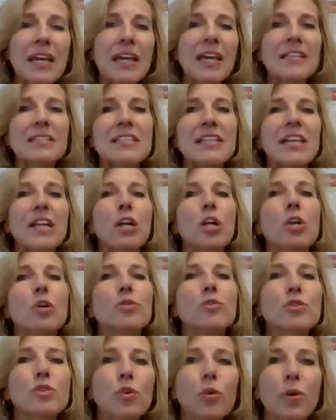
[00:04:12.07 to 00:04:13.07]
didn't
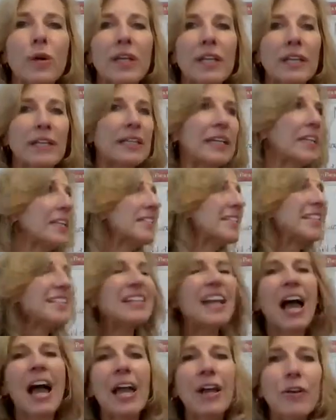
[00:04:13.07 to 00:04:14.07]
close quickly, didn't
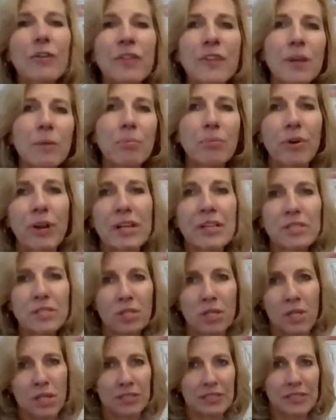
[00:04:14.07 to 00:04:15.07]
hire the appraisal
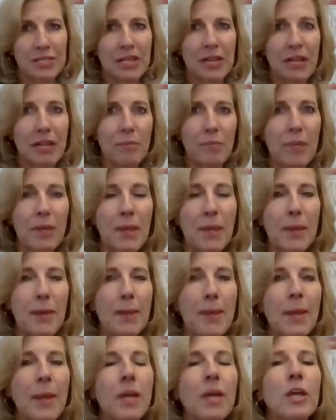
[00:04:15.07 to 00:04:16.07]
on time.
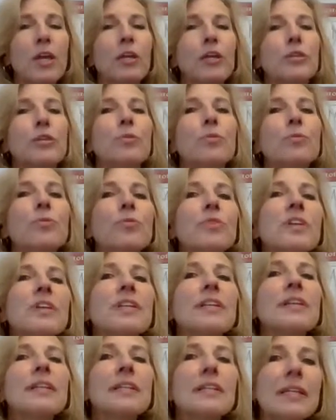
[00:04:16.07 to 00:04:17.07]
You
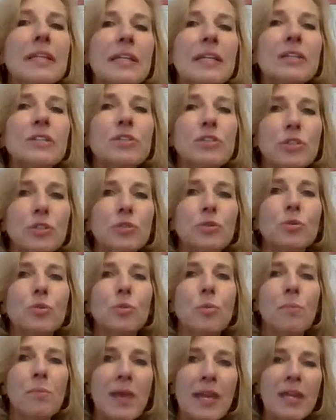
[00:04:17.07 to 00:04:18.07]
really need
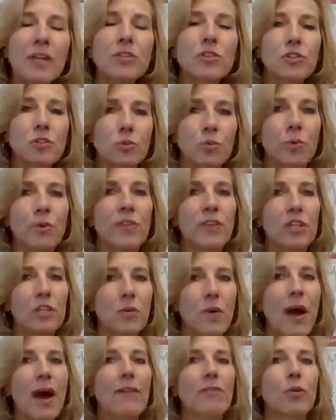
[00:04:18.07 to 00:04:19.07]
to make sure that
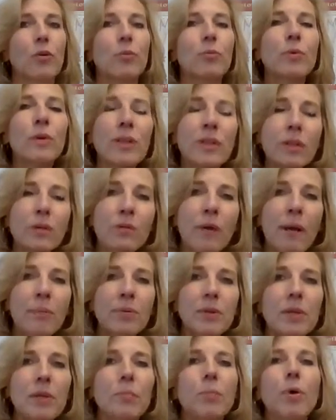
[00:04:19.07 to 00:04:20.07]
you have a really
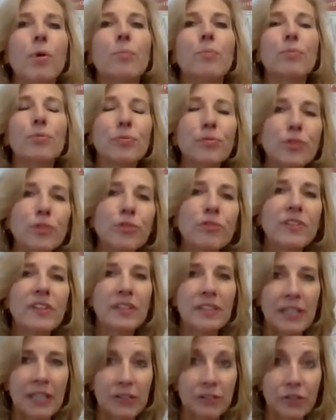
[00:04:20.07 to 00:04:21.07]
reputable,
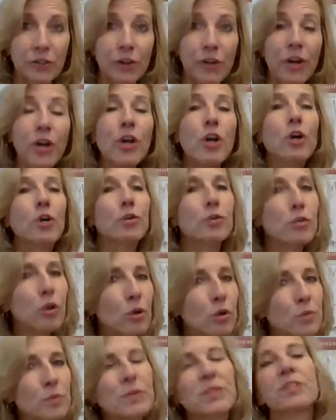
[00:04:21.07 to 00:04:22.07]
proven lender who
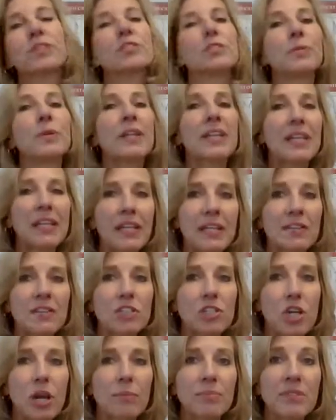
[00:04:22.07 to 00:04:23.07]
knows what they're doing and can get the
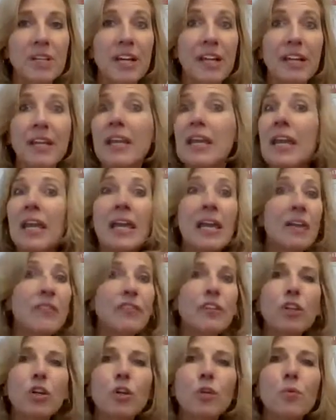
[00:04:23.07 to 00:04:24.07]
job done. If
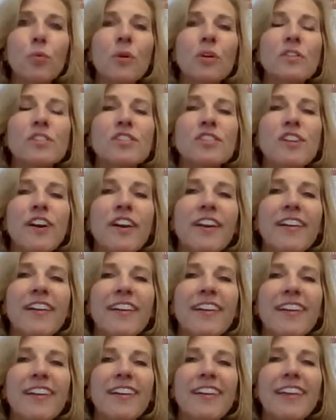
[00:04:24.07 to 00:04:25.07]
you don't know where to start,
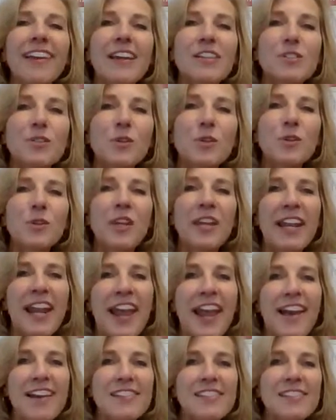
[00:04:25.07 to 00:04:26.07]
guess who you can
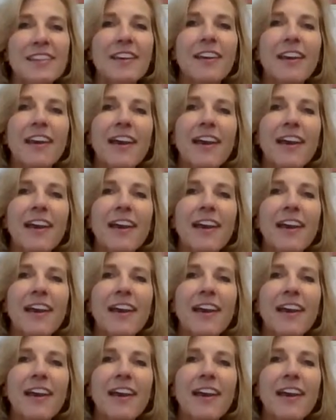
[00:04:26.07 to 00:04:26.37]
ask?